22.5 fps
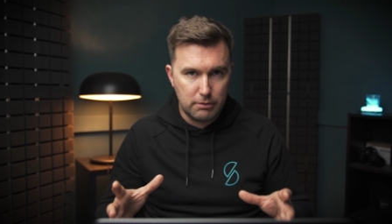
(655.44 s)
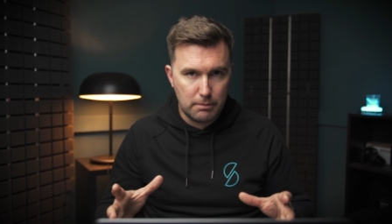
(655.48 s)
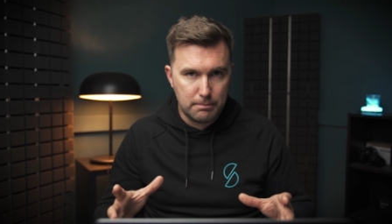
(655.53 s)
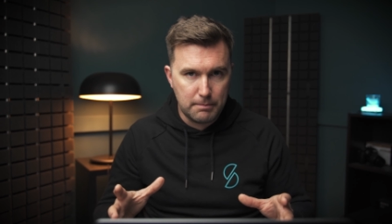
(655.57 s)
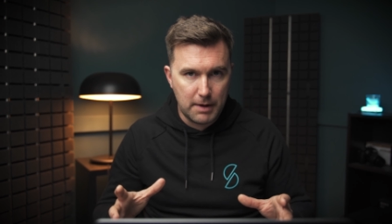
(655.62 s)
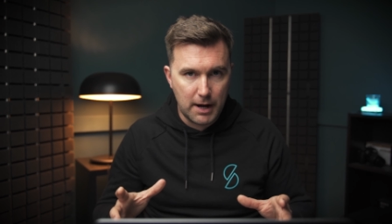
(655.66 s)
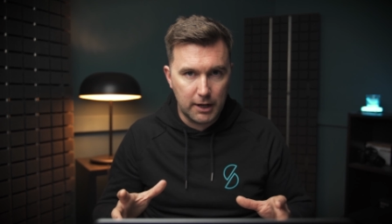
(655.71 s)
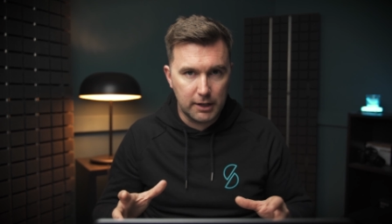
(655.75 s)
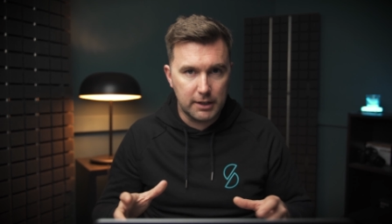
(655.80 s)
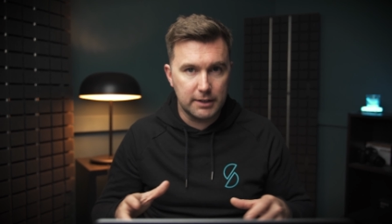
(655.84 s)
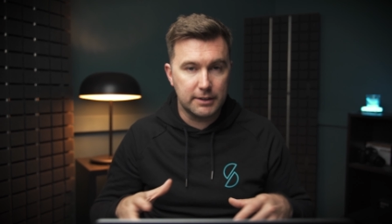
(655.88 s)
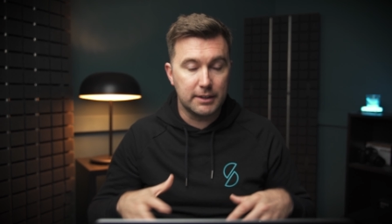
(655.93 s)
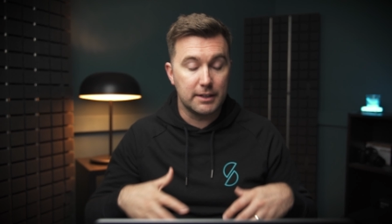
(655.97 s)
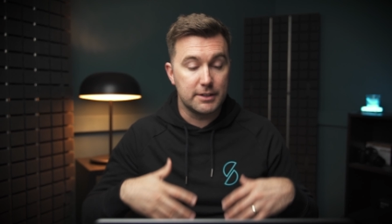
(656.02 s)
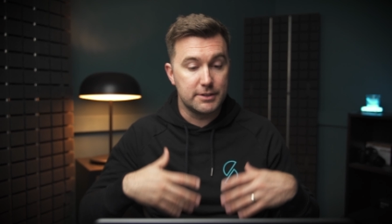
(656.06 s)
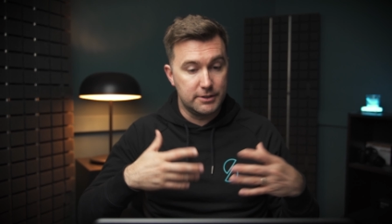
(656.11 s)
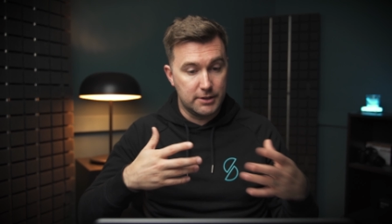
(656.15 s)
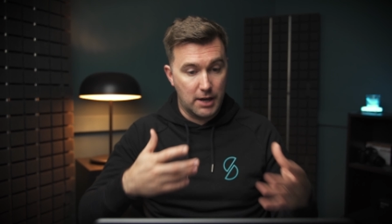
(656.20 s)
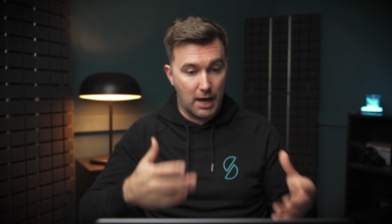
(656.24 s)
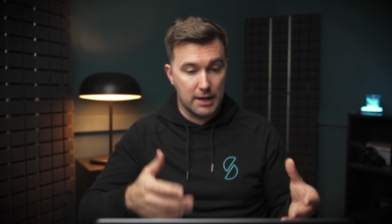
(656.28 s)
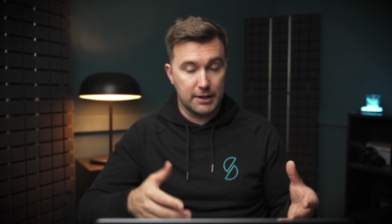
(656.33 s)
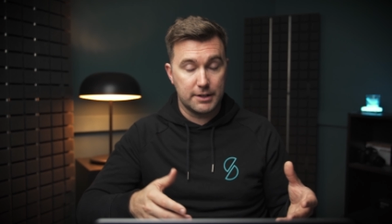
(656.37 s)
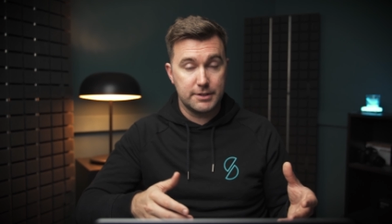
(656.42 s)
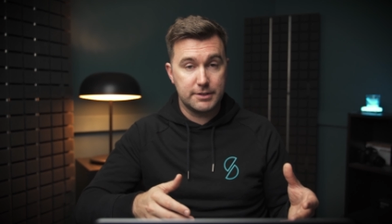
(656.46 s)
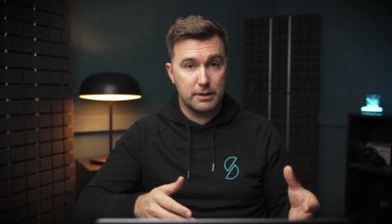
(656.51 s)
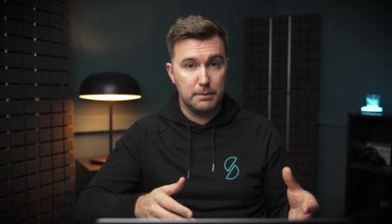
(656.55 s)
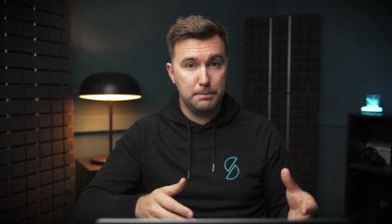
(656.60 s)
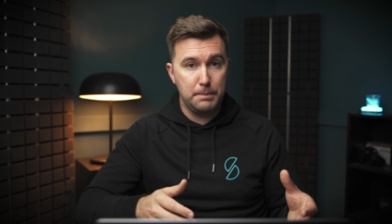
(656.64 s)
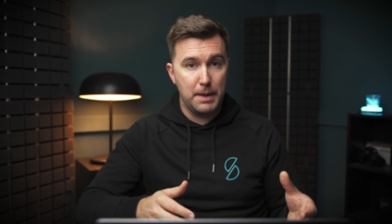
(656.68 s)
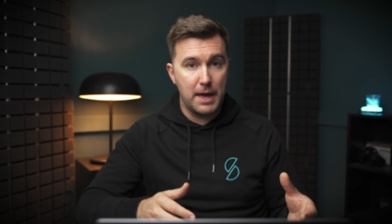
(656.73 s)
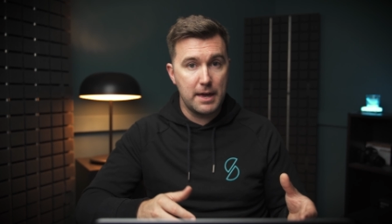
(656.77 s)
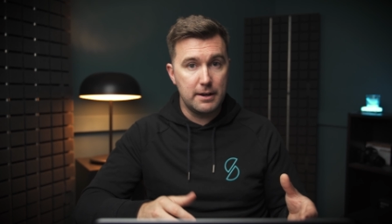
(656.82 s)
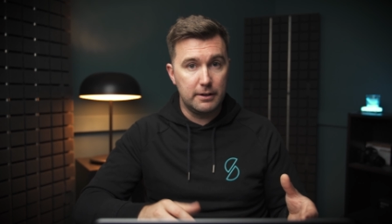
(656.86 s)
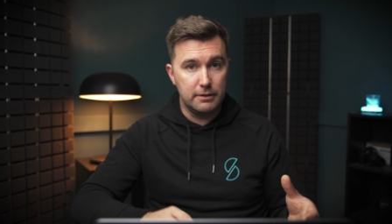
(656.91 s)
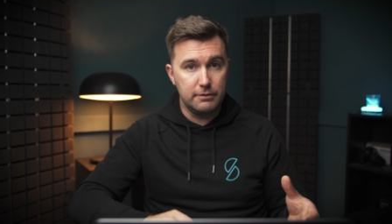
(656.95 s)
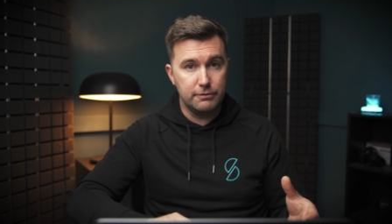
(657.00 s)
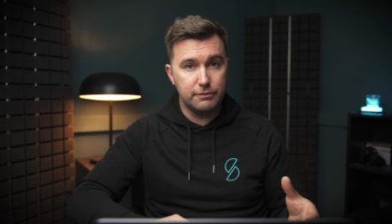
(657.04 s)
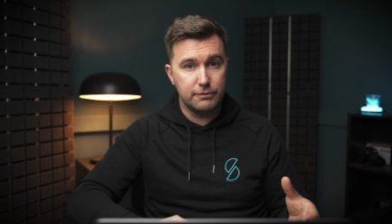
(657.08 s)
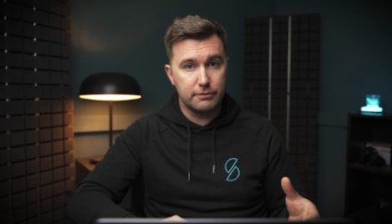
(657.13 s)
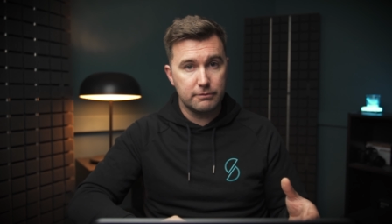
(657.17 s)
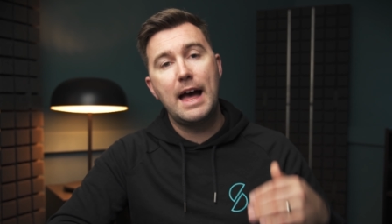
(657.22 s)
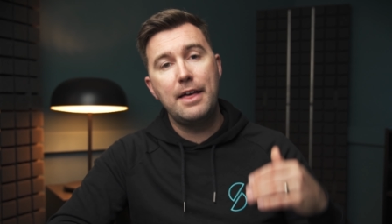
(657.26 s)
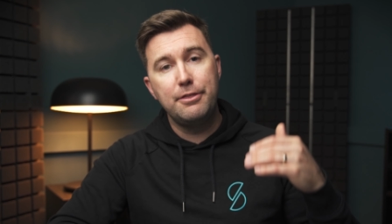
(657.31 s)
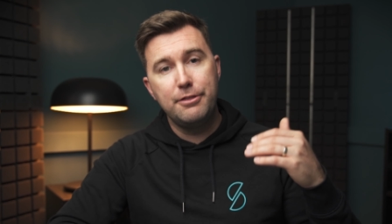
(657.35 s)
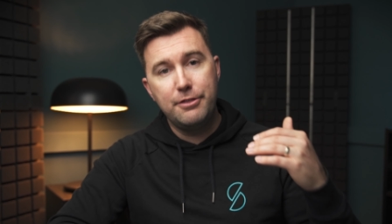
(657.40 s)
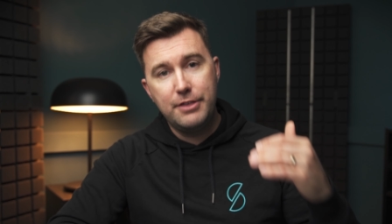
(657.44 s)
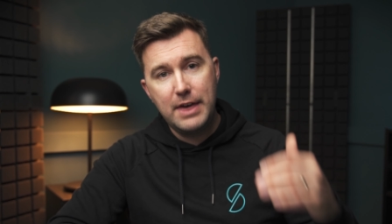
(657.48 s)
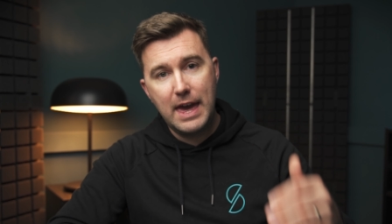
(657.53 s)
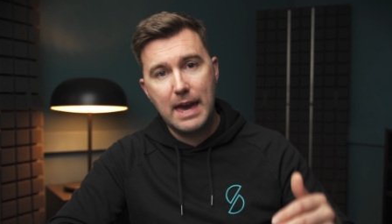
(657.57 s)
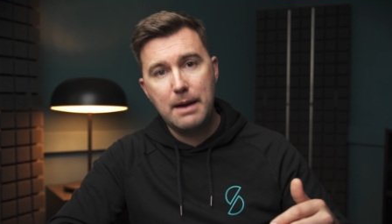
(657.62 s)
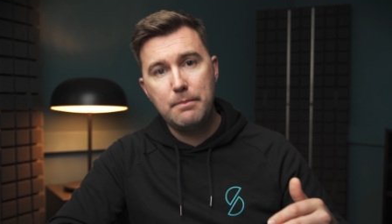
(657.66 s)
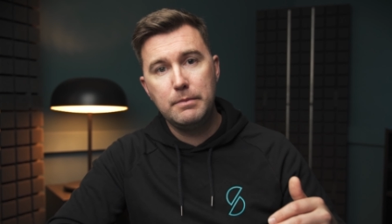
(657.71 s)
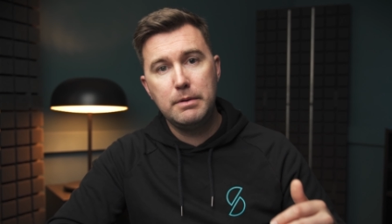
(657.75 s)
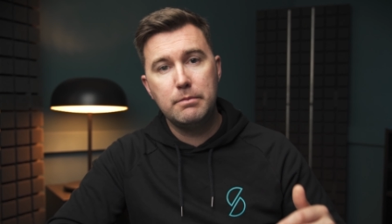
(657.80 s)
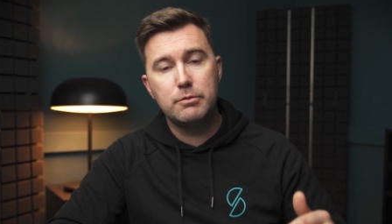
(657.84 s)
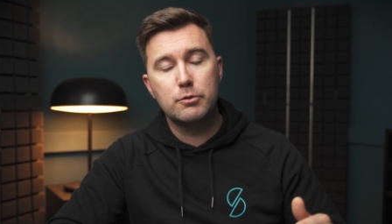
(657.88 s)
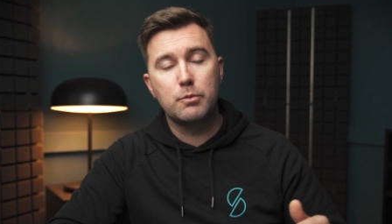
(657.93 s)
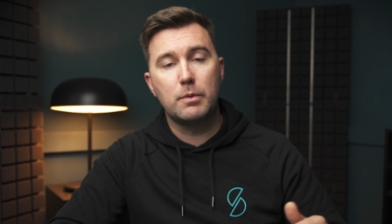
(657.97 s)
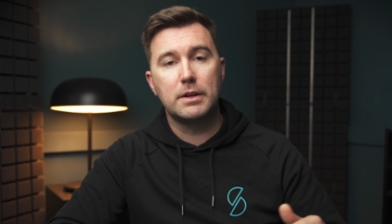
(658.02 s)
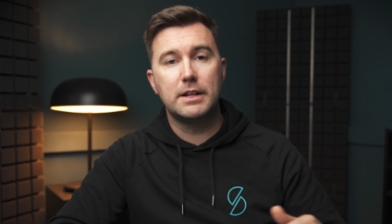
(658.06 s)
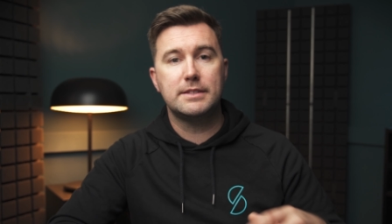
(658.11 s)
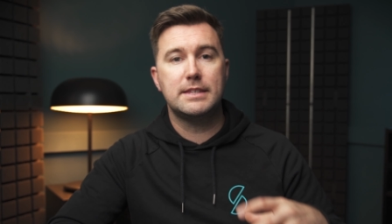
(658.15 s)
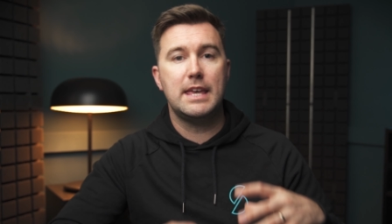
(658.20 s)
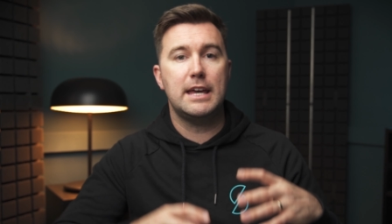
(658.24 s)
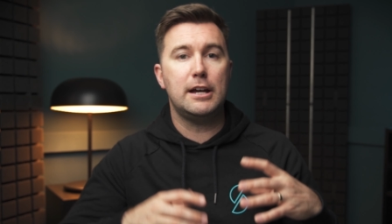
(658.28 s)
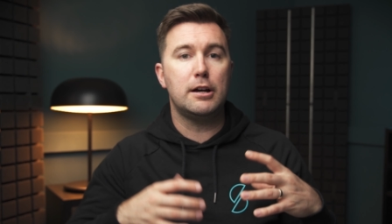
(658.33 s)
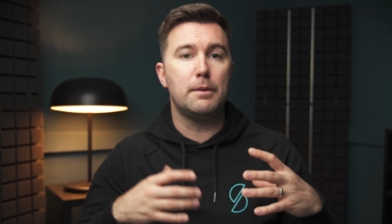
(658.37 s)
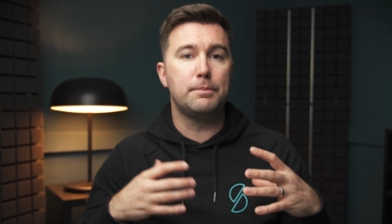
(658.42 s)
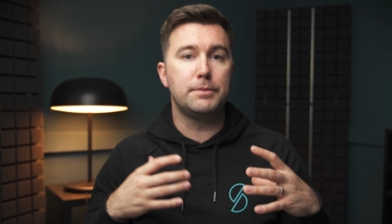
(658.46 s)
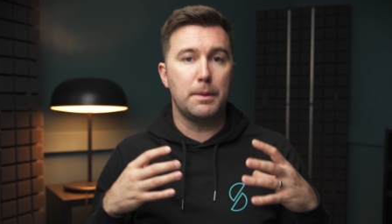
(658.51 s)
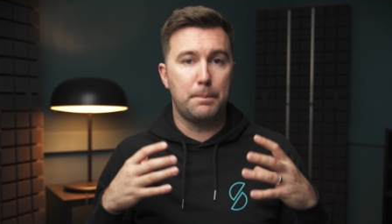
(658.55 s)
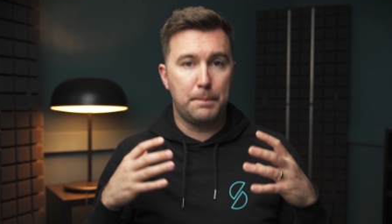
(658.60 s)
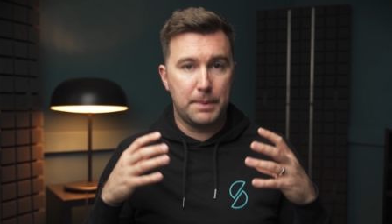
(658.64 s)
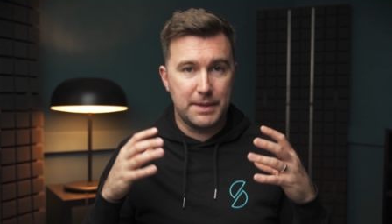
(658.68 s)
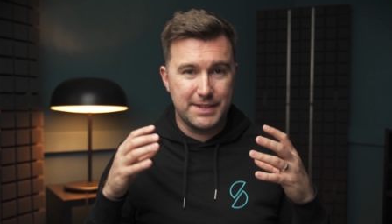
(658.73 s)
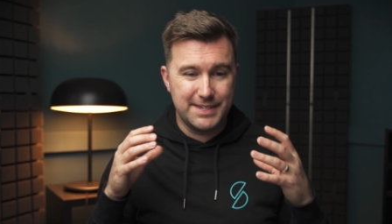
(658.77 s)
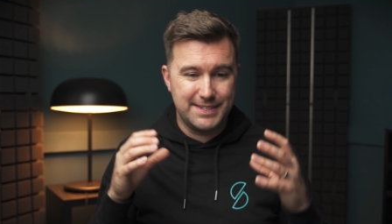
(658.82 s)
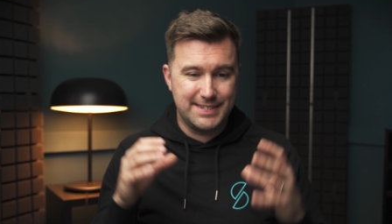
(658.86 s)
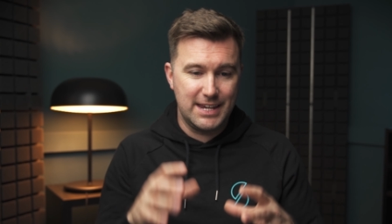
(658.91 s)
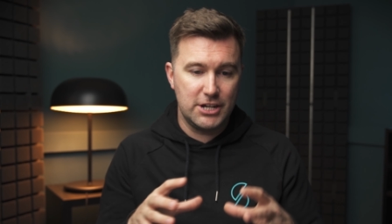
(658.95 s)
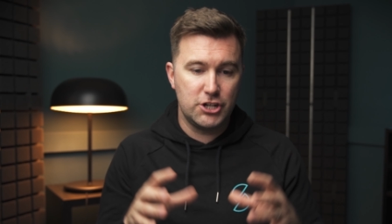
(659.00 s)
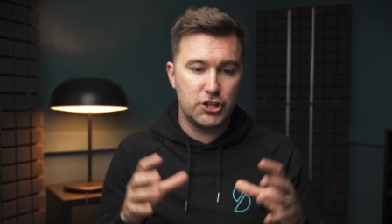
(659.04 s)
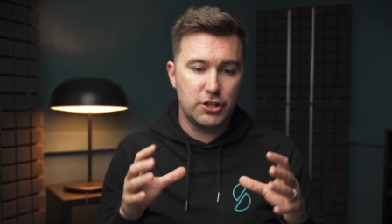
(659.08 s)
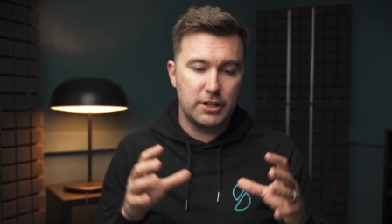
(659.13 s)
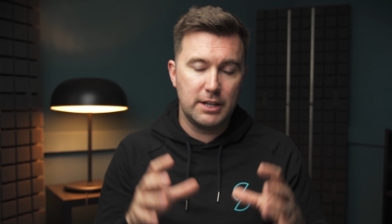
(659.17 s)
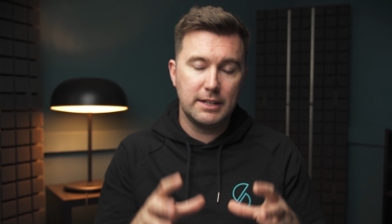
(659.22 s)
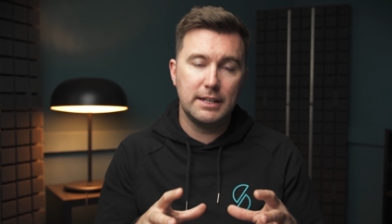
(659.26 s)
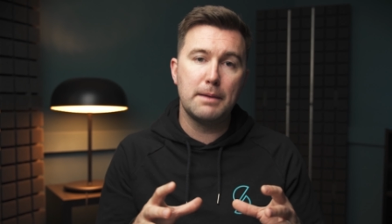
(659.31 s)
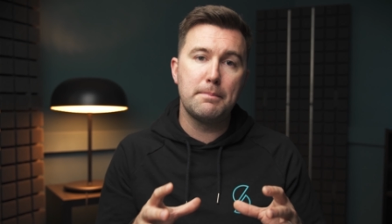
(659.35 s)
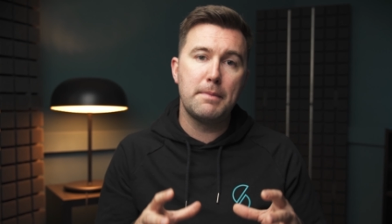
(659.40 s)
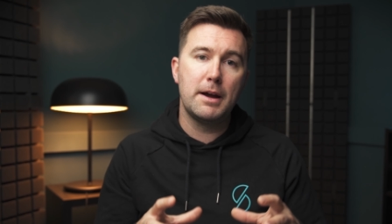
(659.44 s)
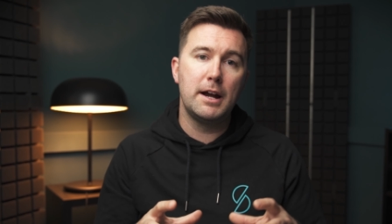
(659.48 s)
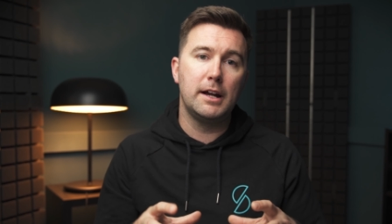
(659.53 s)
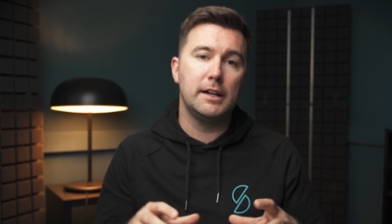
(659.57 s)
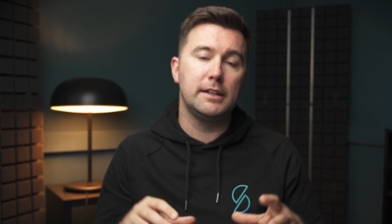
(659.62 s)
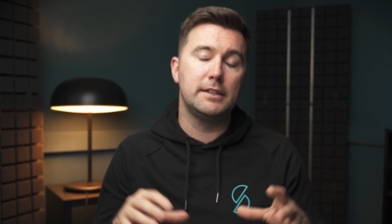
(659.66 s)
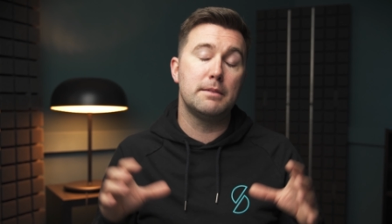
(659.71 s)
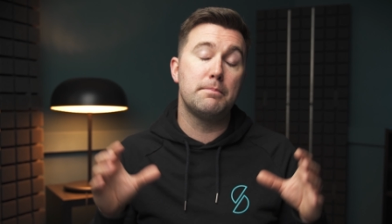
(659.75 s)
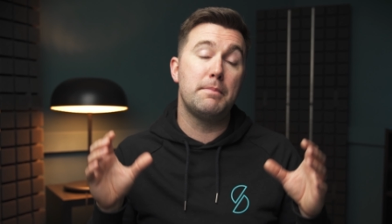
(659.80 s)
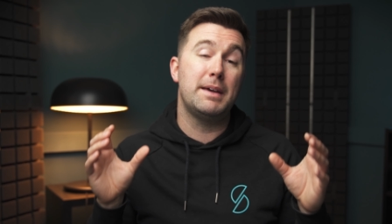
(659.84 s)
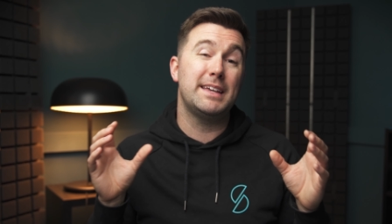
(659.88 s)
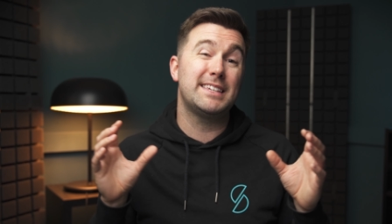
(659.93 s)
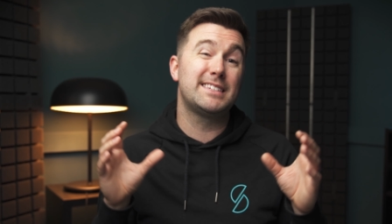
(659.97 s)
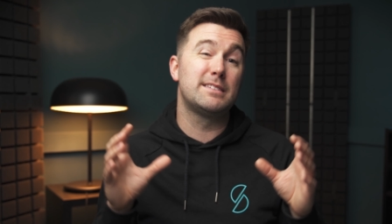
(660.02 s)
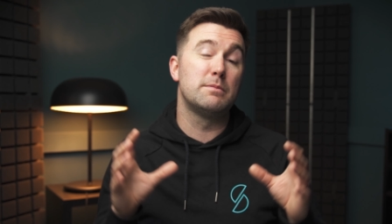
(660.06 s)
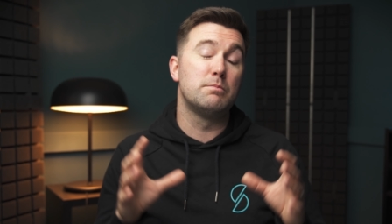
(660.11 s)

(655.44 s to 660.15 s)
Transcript: a market that's not as competitive. And then we would want to take up the position in that market that makes the